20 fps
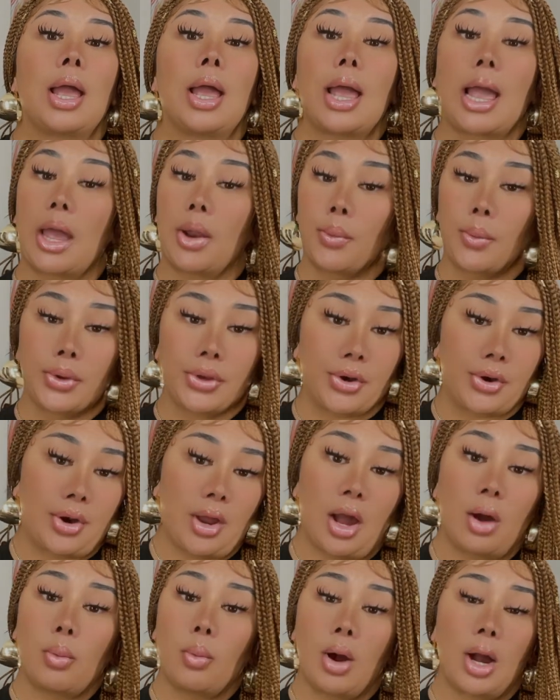And when you're
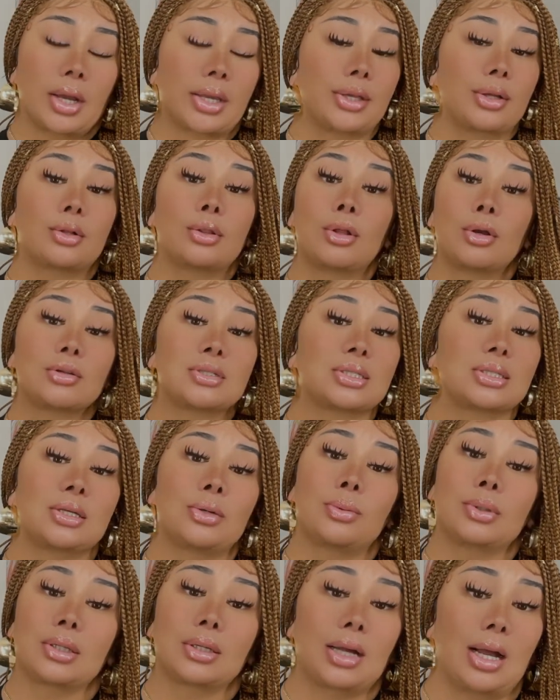not walking closely
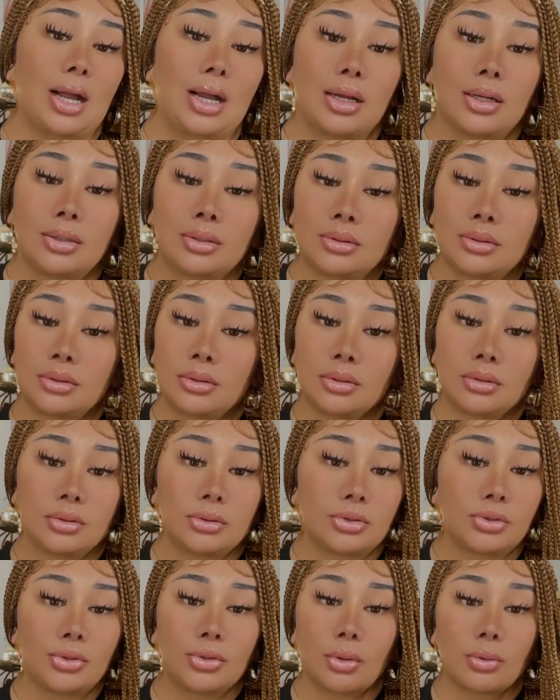with God,
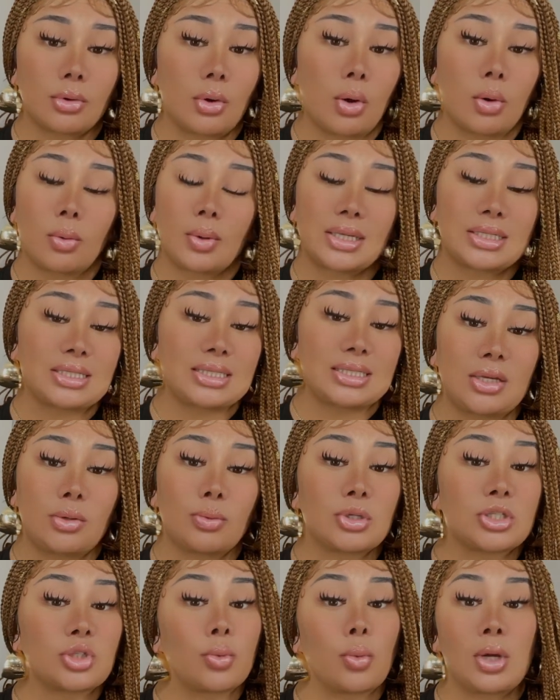you don't always
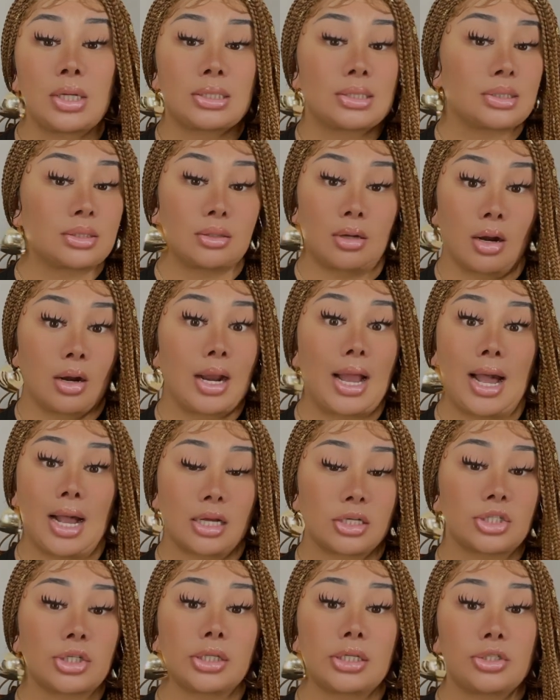which ones are
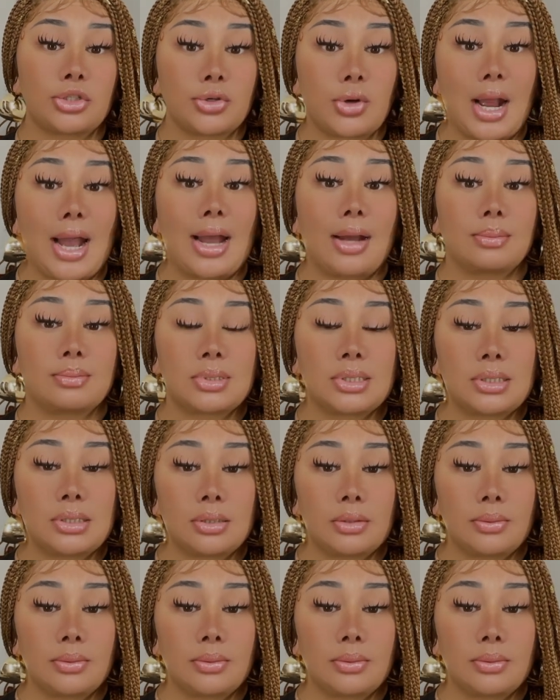actually traps.